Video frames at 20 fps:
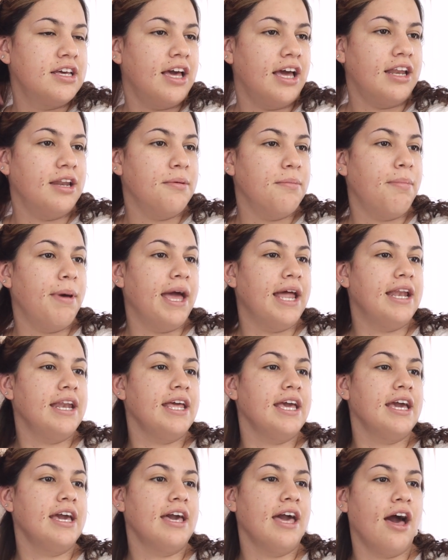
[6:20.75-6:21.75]
And
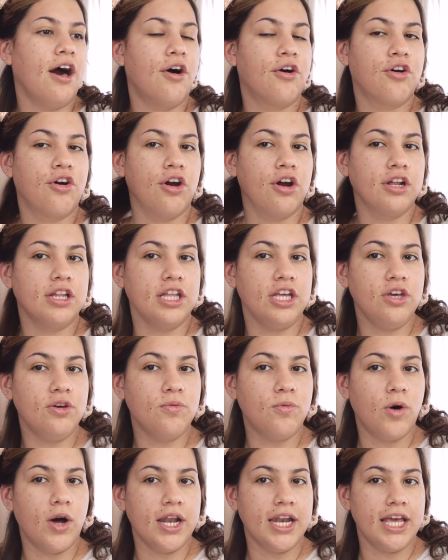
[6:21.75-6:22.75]
depending how curly
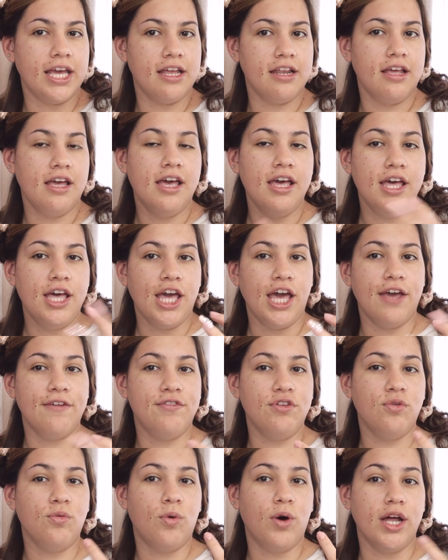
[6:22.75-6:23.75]
you want it,
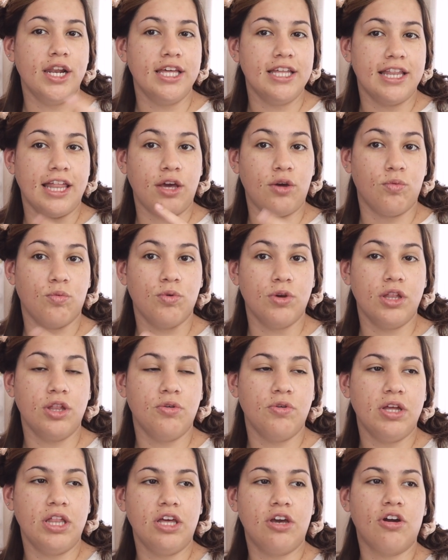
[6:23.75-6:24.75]
if you want it like
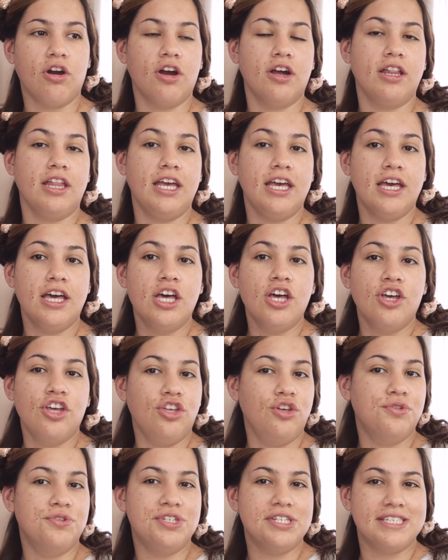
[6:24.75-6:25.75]
really curly,
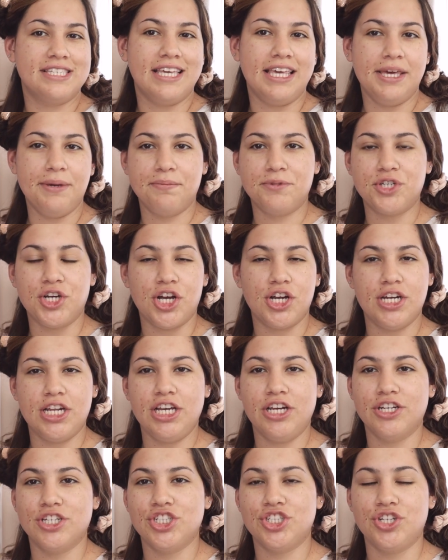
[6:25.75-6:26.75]
you just keep
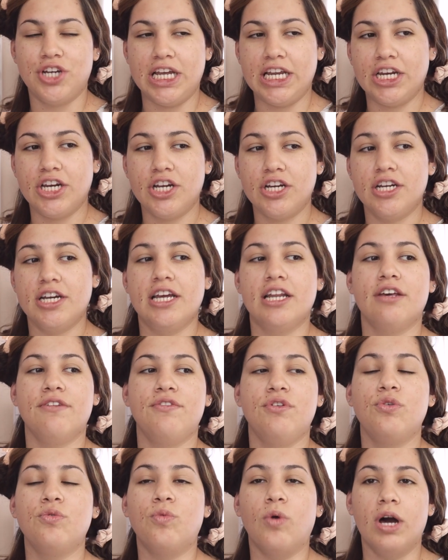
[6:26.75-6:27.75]
turning your straightener, and
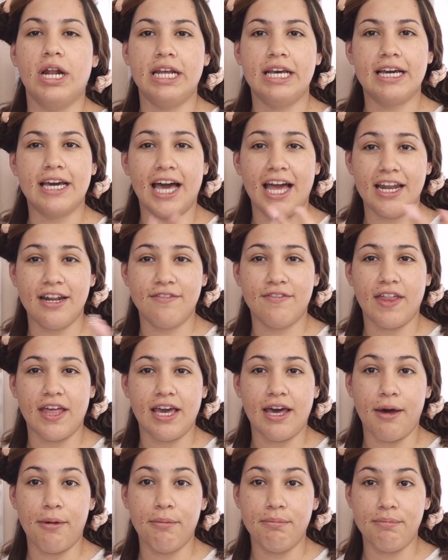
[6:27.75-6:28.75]
if you want it kind of
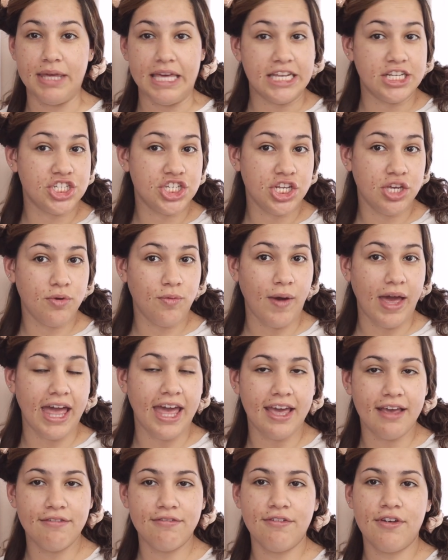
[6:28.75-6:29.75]
like a beachy
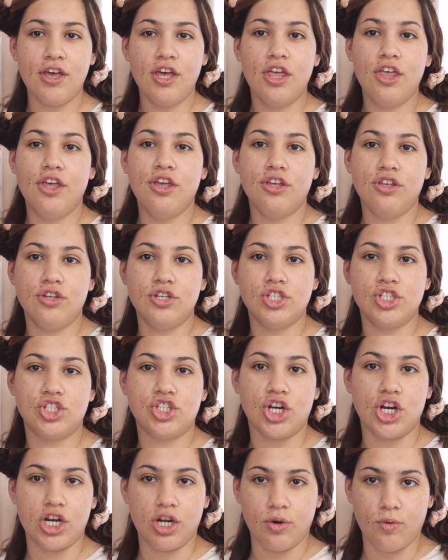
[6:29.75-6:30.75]
wave, you just
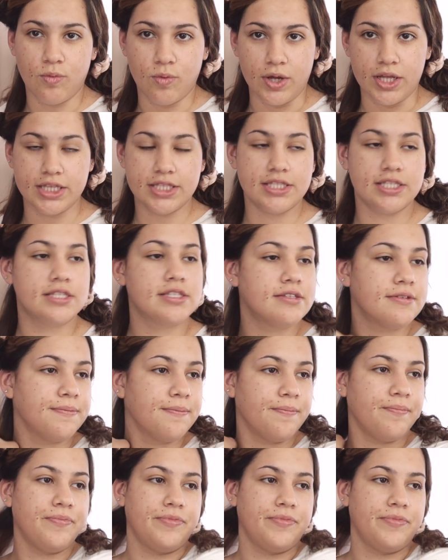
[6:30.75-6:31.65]
turn it once.